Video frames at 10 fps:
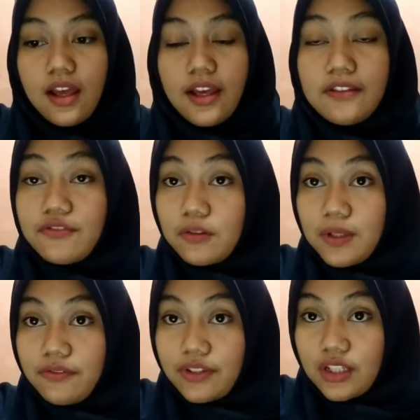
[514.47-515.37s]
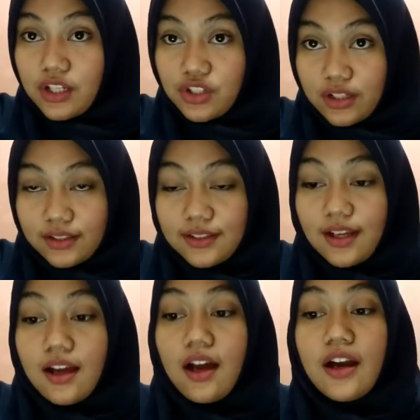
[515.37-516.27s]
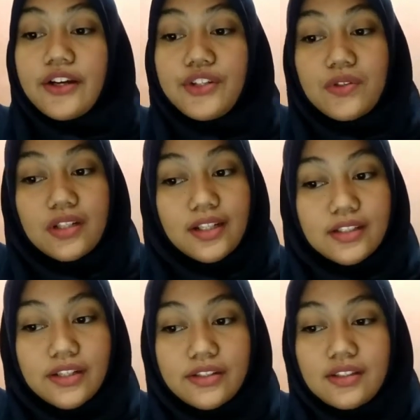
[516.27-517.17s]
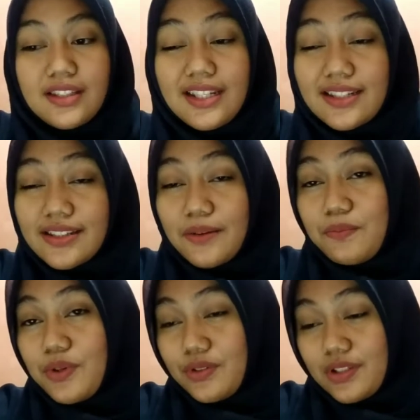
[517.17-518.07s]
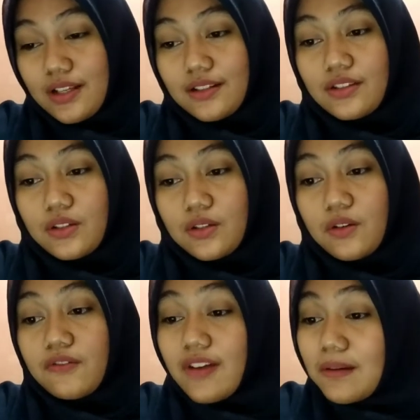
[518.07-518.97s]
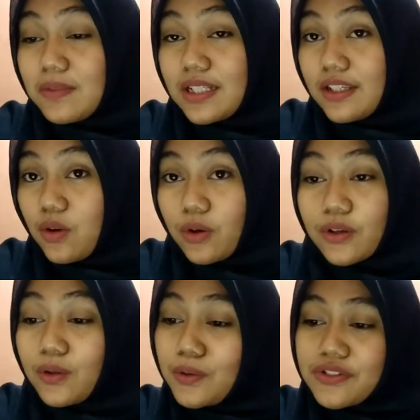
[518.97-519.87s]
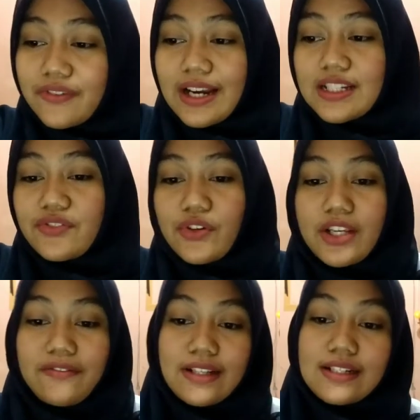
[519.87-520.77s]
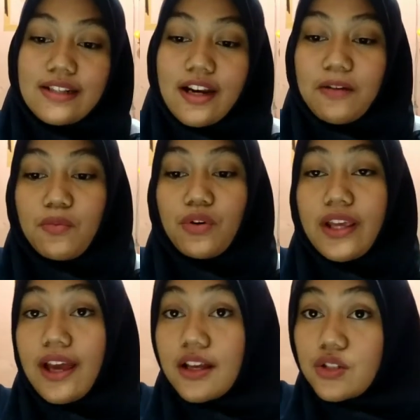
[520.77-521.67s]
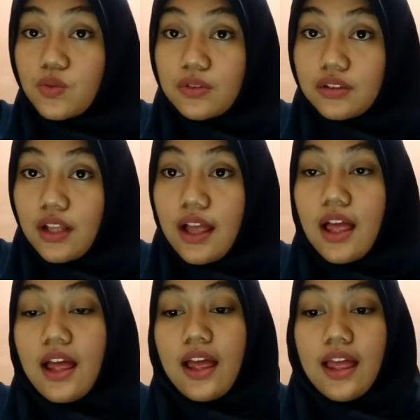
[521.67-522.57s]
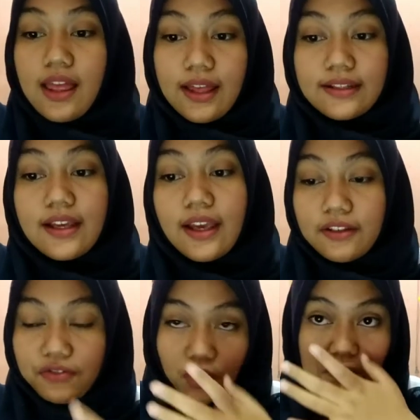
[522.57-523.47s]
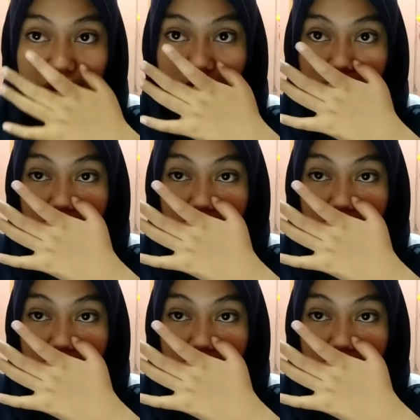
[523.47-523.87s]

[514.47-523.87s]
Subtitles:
Informal invitation are usually distributed to family or close friends for events that are more casual and informal.